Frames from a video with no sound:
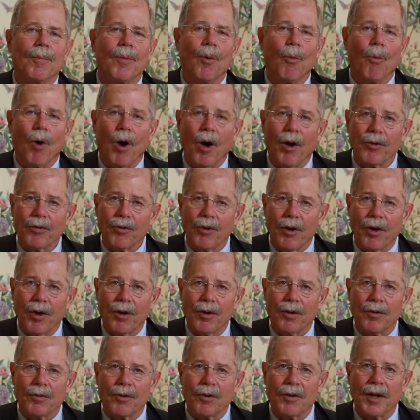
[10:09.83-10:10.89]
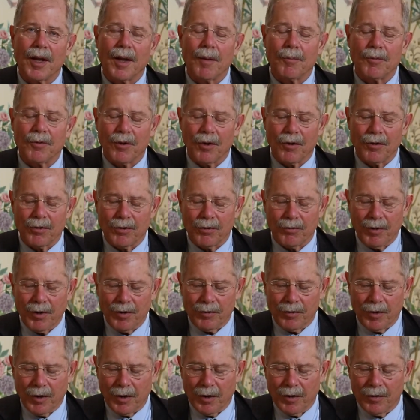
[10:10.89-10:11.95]
Wausau, to name just 3
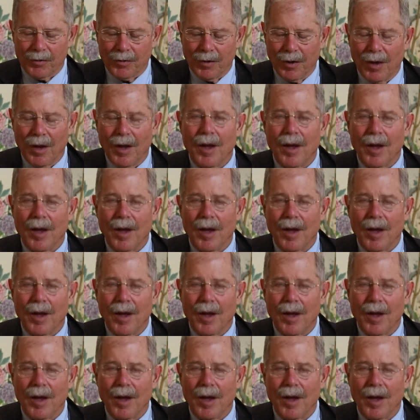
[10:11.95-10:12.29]
cities,